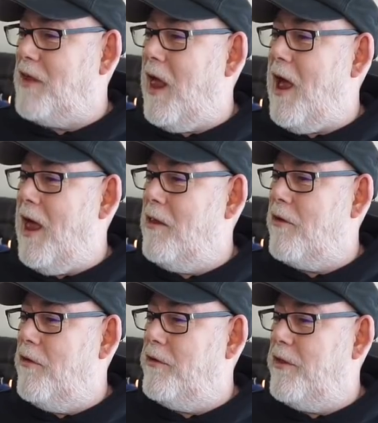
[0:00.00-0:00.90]

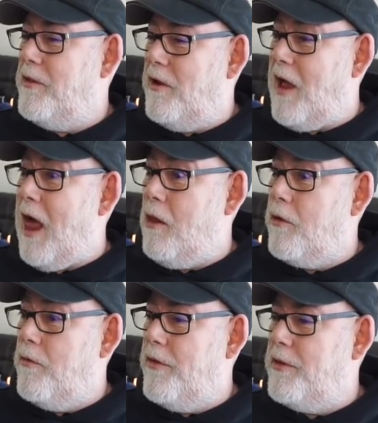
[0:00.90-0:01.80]

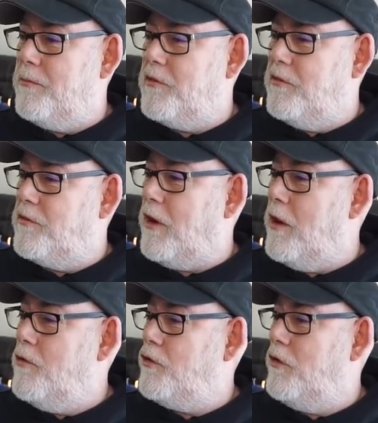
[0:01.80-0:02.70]
algorithms, and
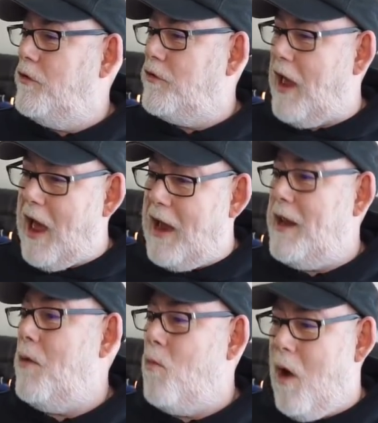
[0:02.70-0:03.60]
solutions, and
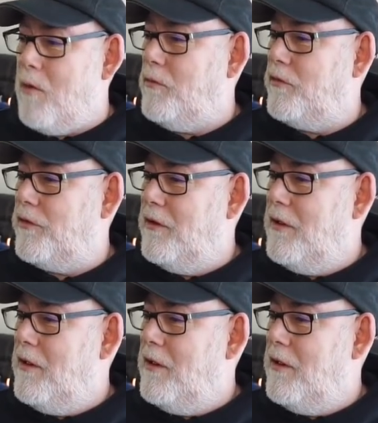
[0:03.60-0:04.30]
it won't.